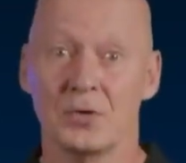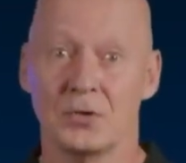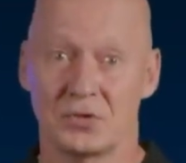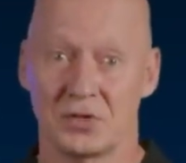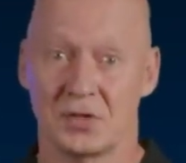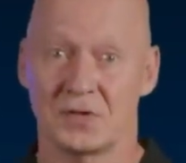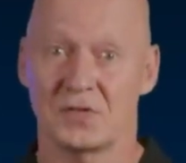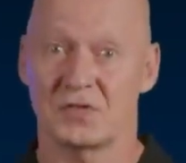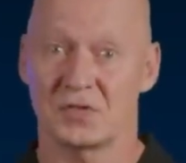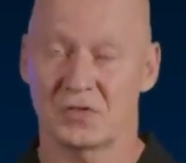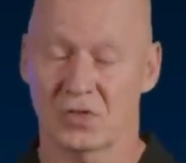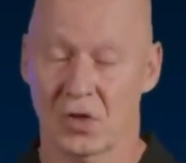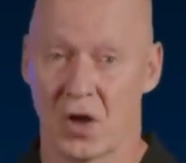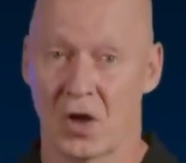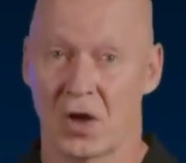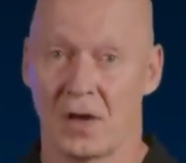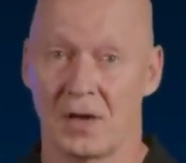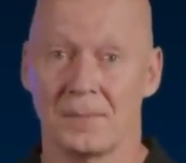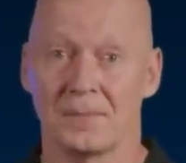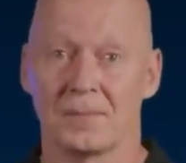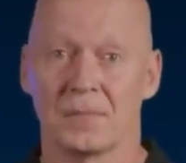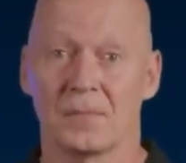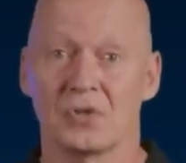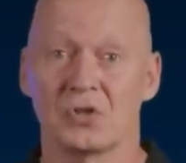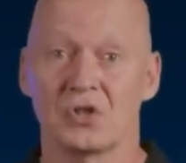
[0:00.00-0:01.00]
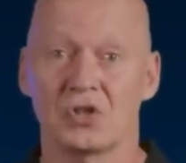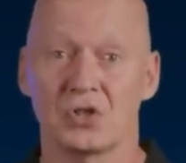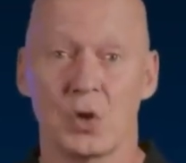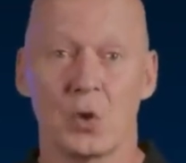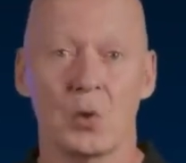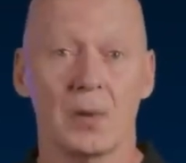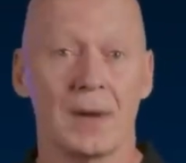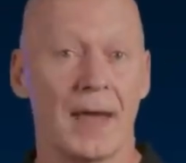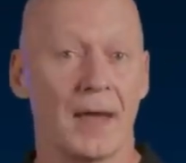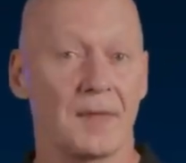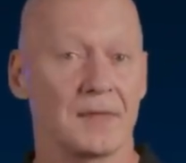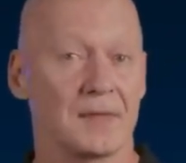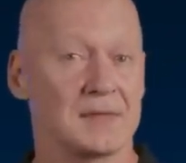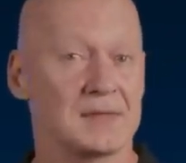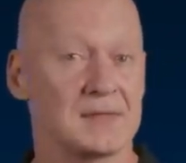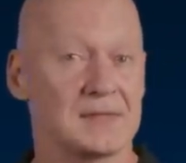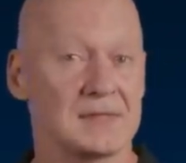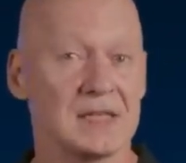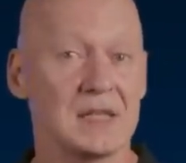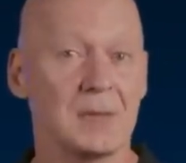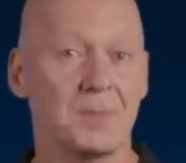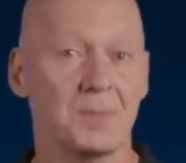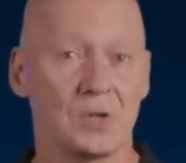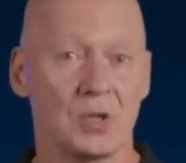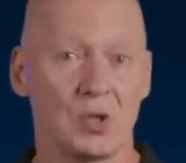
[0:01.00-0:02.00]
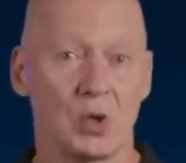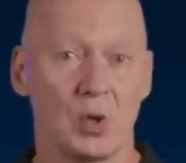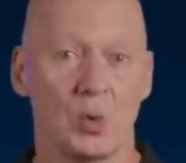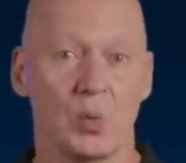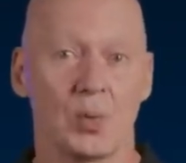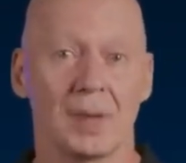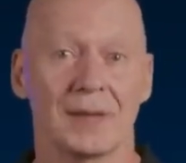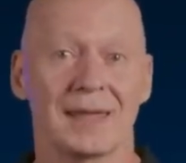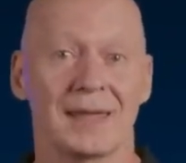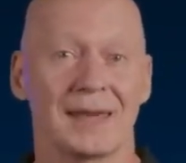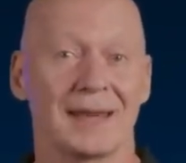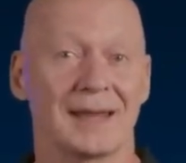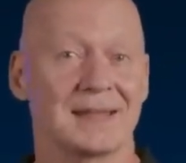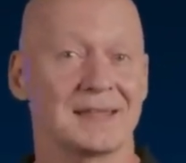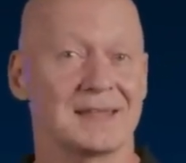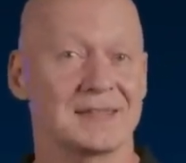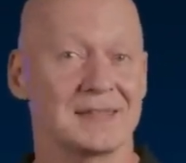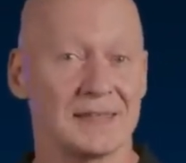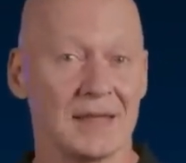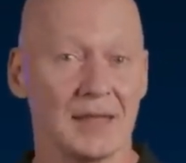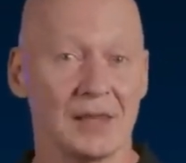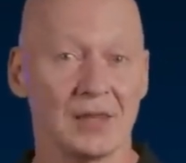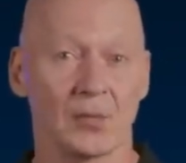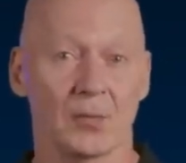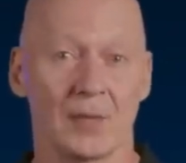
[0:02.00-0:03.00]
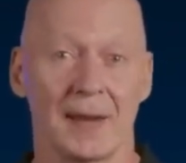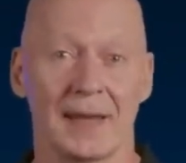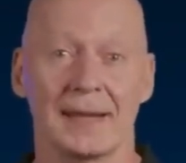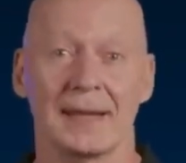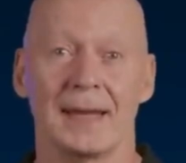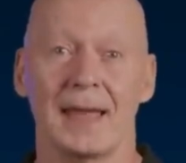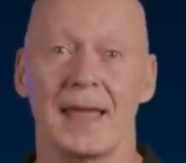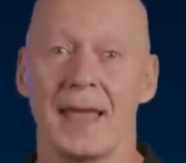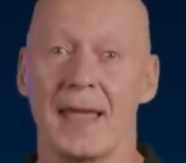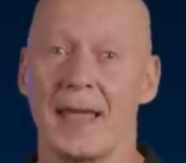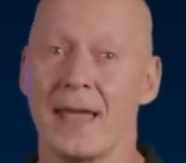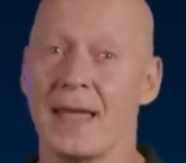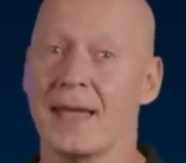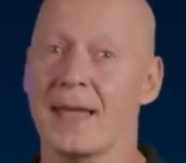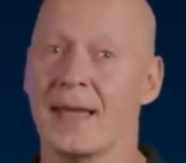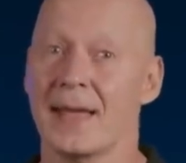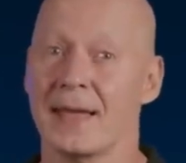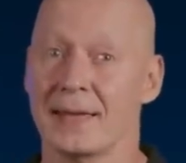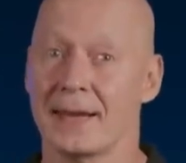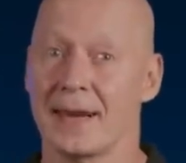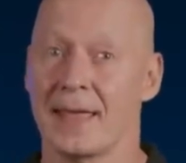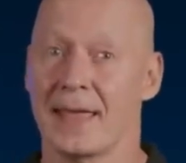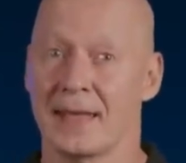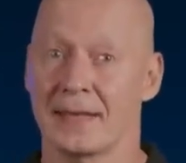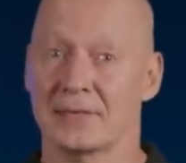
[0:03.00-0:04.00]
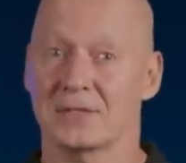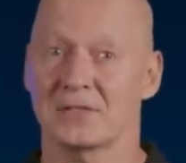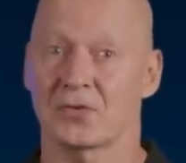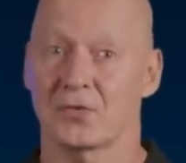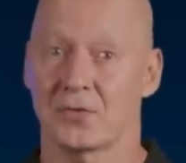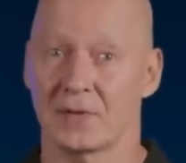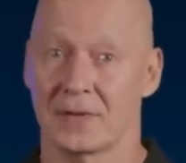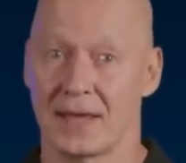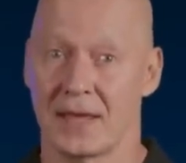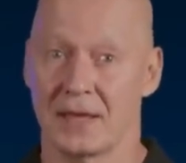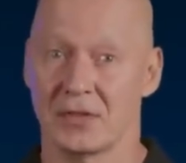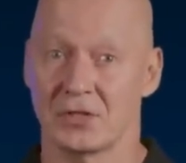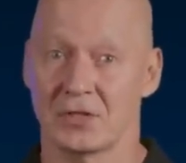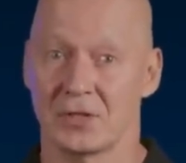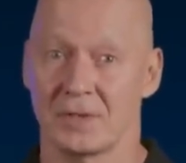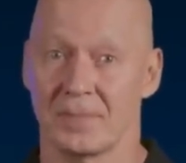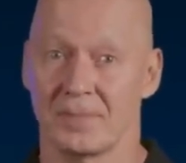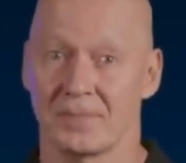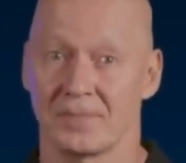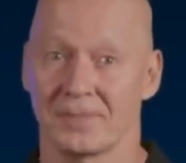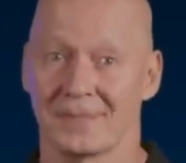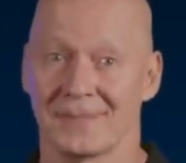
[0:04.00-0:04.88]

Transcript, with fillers: you just saw showed how the CPU can accelerate AI-enhanced creation.